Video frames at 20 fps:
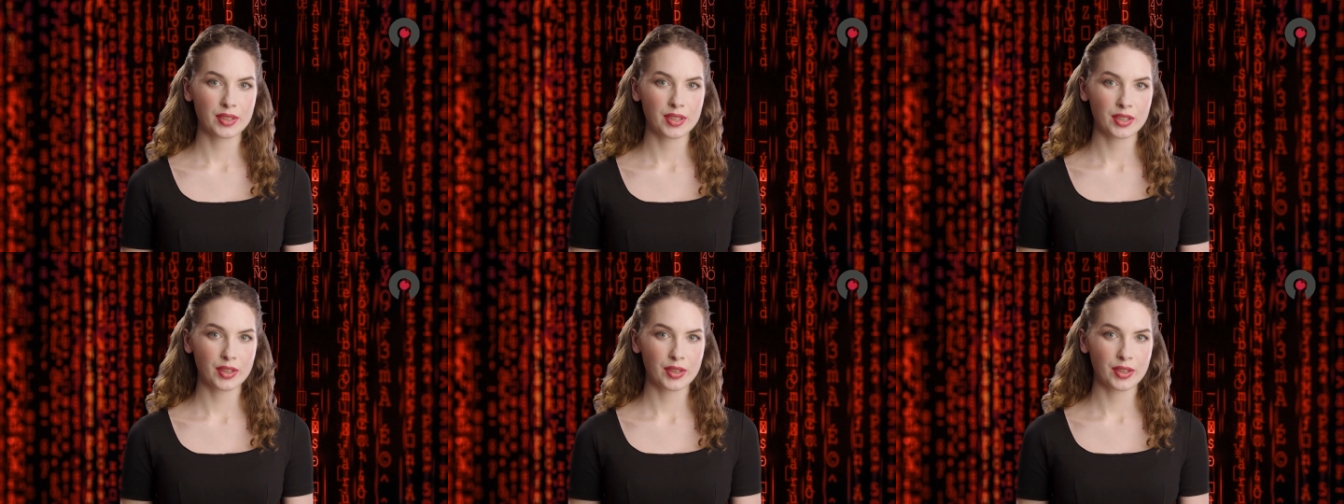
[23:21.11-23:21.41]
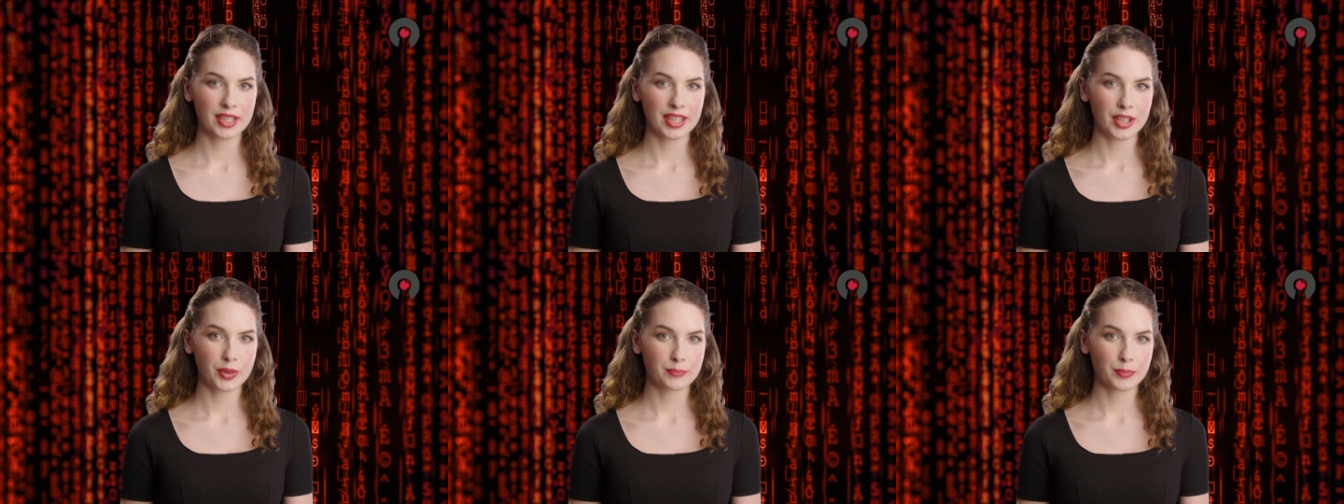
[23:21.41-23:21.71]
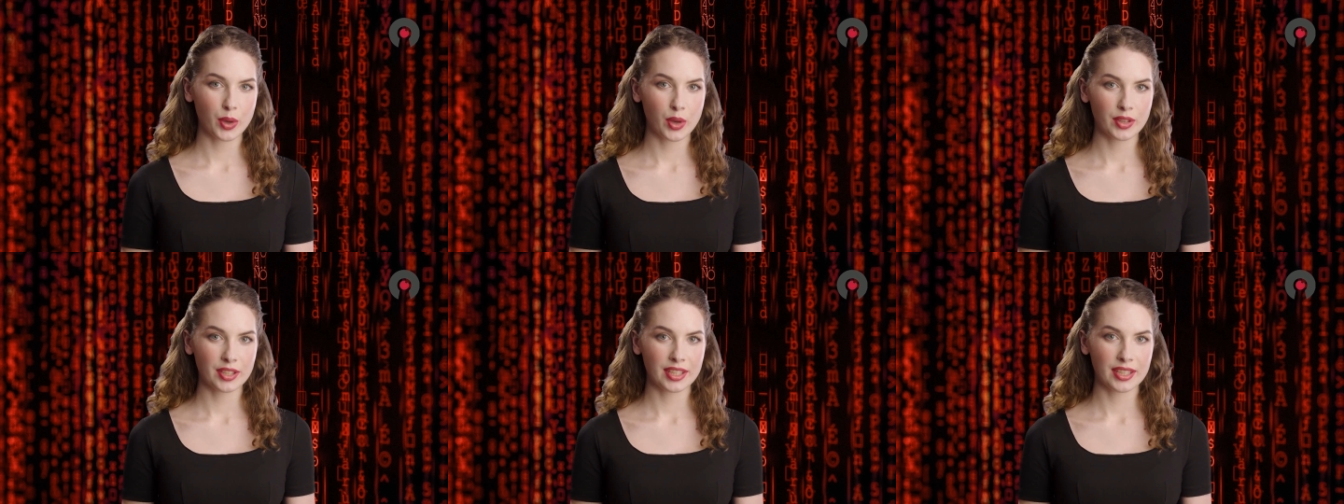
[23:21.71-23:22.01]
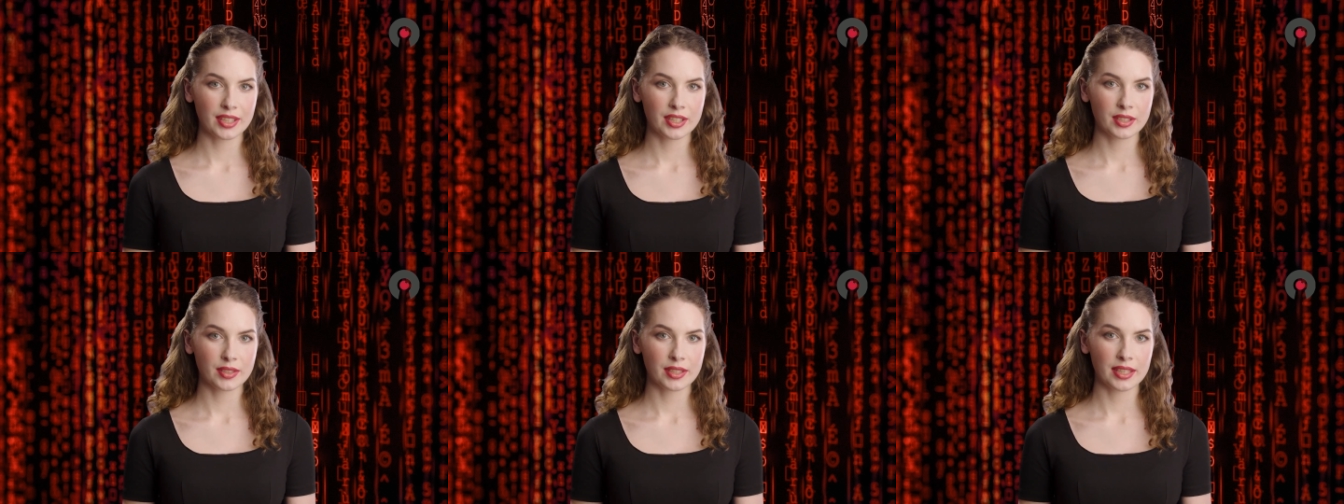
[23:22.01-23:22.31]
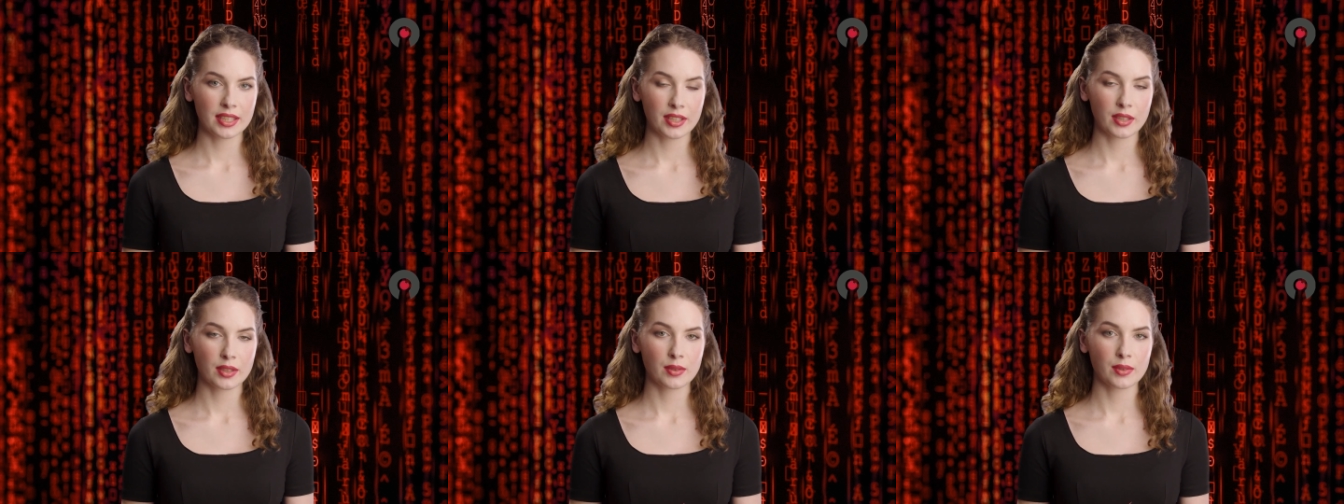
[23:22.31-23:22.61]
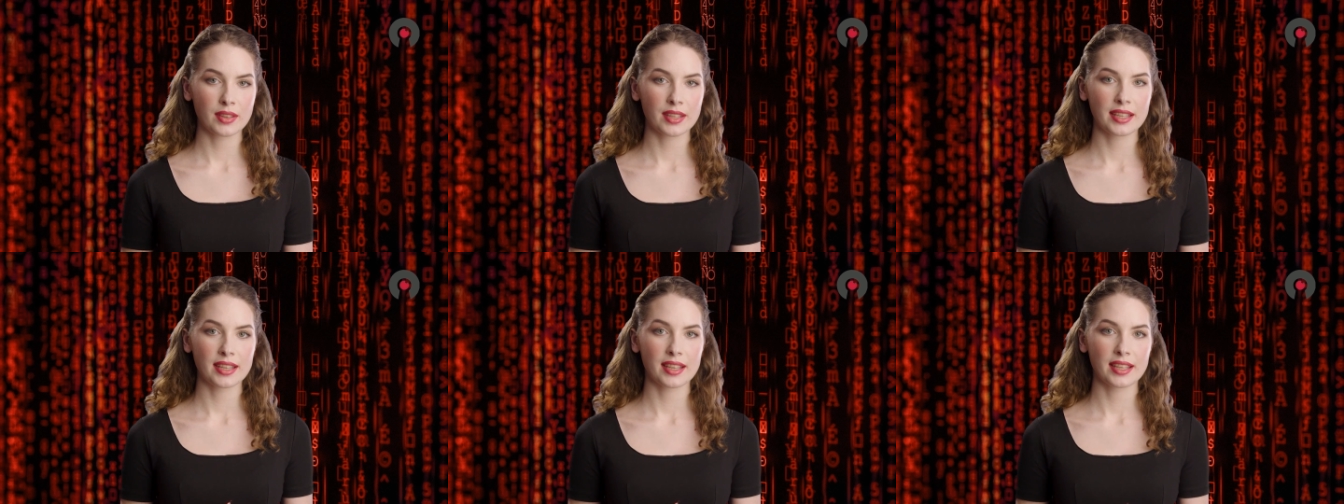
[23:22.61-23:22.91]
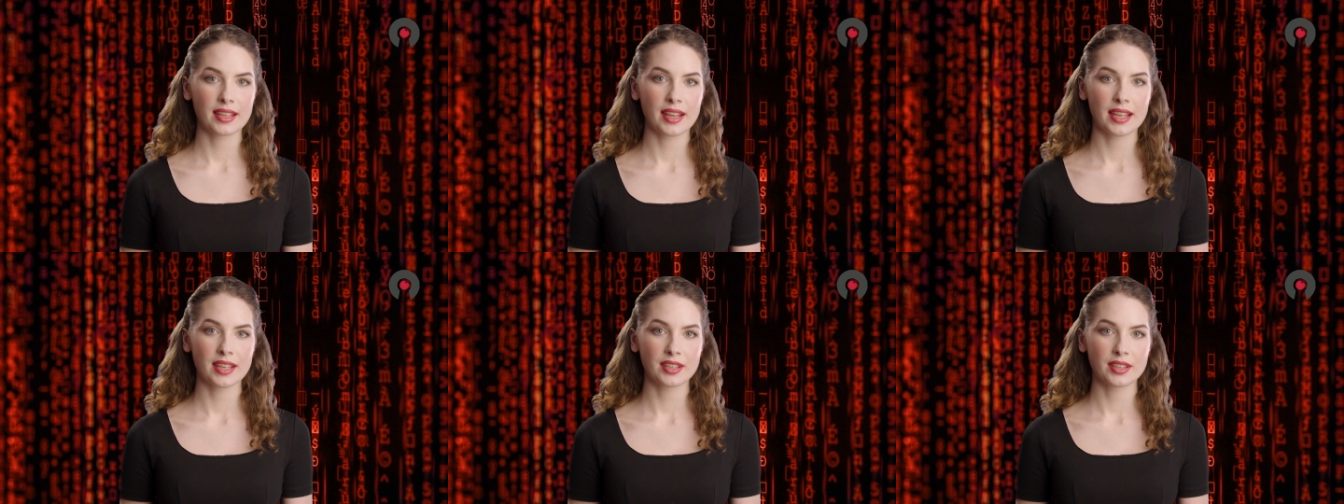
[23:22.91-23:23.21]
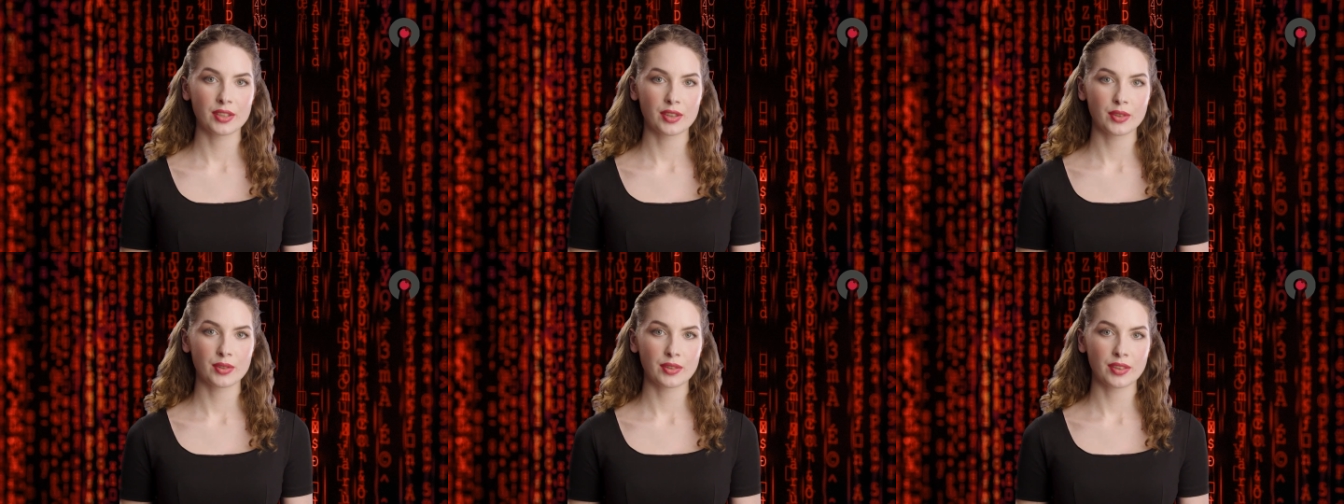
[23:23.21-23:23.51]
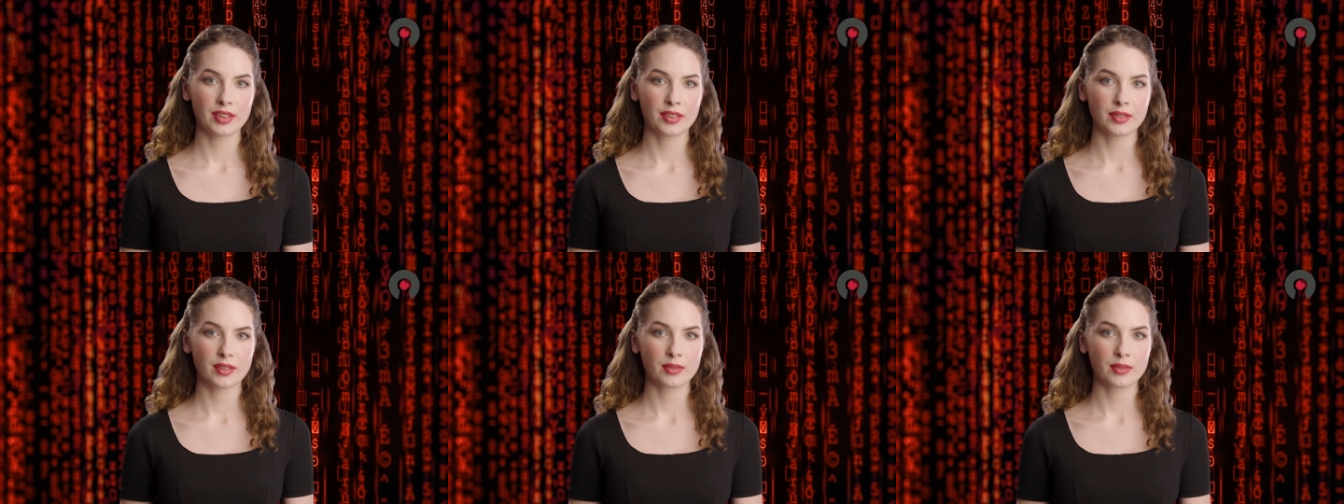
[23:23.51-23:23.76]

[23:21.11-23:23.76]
so it's important to ensure that the data used